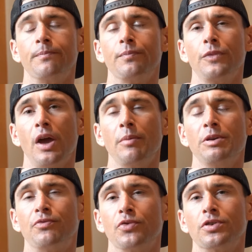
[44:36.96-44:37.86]
yeah i
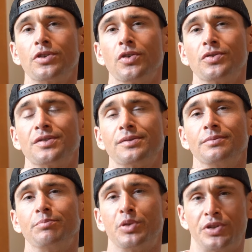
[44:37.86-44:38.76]
mean
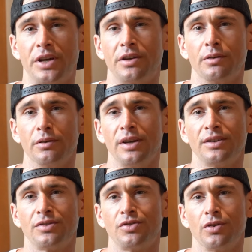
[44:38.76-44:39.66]
fructose particularly as
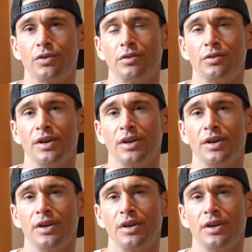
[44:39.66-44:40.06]
a sugar